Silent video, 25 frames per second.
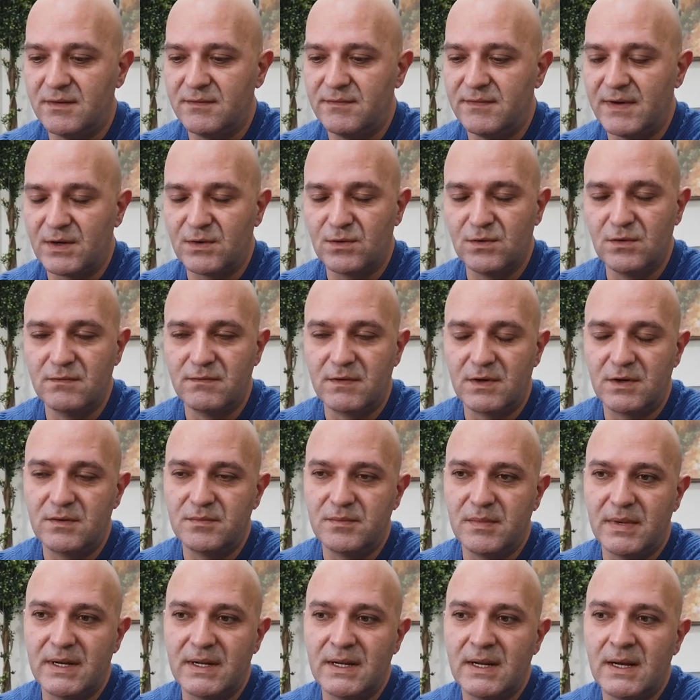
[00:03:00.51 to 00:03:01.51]
Vancouver,
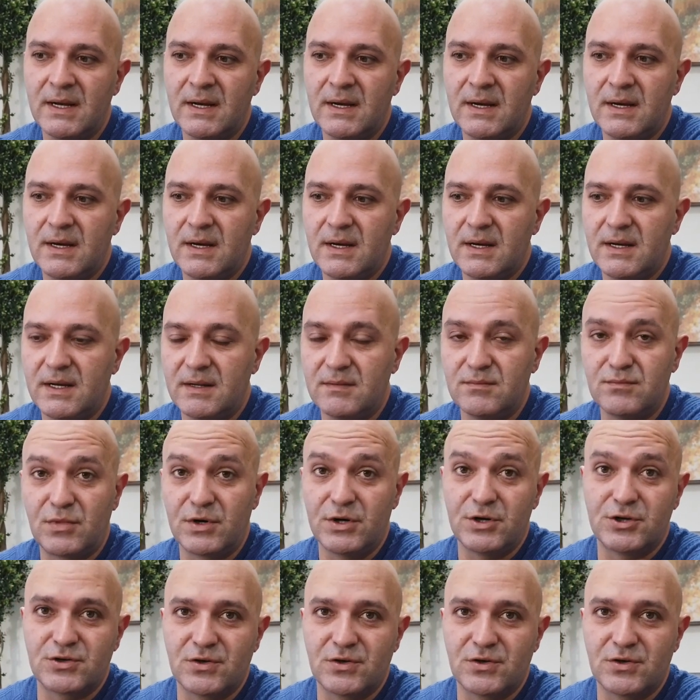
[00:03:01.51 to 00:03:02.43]
but in British